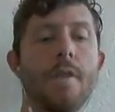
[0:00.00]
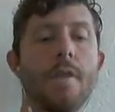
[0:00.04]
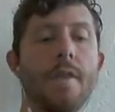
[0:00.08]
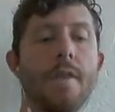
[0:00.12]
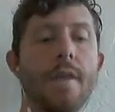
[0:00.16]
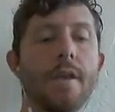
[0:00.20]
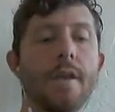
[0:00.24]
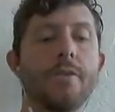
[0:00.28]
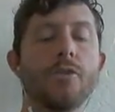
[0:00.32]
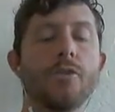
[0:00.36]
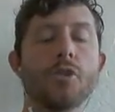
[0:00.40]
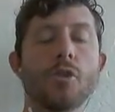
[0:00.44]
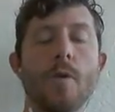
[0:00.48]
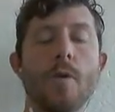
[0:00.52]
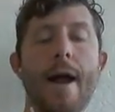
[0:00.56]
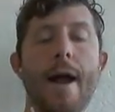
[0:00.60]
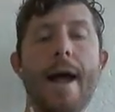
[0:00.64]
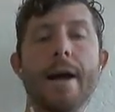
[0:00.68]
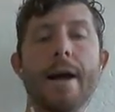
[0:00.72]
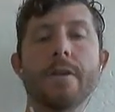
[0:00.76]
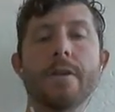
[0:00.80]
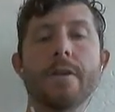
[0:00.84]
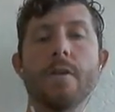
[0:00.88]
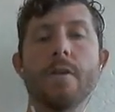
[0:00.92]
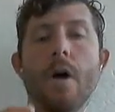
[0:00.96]
This
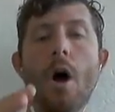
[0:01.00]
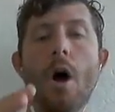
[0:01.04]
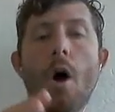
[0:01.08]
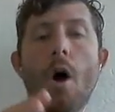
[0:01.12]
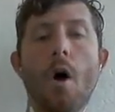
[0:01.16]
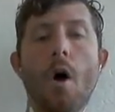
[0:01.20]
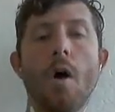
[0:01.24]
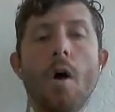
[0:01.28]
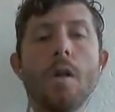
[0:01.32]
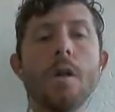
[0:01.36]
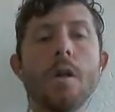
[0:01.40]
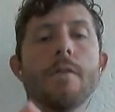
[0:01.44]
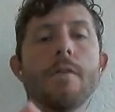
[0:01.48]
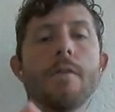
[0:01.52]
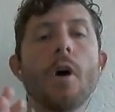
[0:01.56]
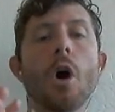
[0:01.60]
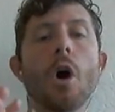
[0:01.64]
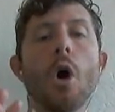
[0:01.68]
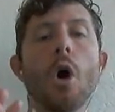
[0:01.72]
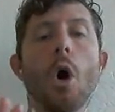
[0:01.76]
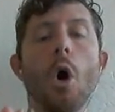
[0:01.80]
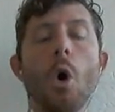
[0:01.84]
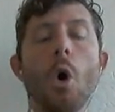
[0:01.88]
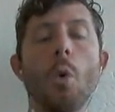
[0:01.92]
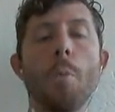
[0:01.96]
tracks all of
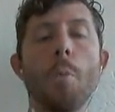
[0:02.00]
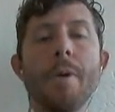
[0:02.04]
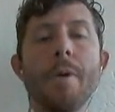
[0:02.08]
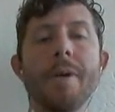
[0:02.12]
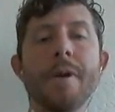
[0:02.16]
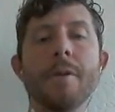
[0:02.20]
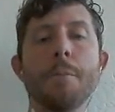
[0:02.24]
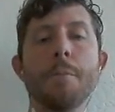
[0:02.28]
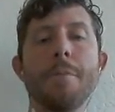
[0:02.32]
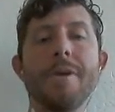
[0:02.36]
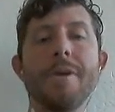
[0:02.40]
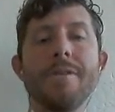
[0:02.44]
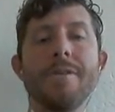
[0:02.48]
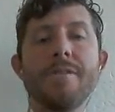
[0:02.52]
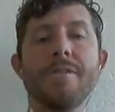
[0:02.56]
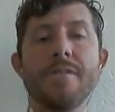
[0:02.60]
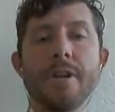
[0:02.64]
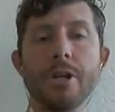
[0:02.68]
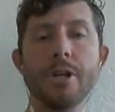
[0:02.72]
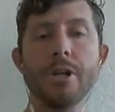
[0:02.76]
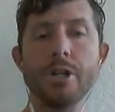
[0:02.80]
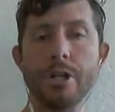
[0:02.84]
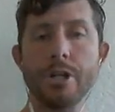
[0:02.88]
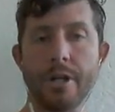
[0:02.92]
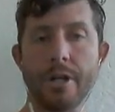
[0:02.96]
our open
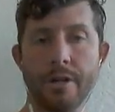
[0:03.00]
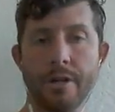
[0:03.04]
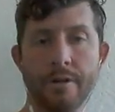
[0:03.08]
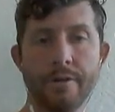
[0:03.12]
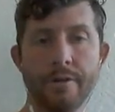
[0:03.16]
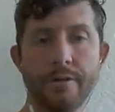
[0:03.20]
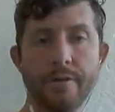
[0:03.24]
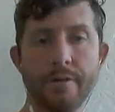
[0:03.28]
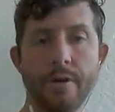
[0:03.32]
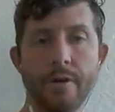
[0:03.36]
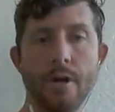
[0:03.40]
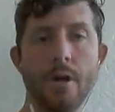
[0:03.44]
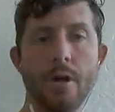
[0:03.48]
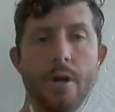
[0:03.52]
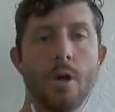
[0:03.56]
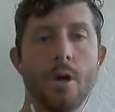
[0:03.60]
positions.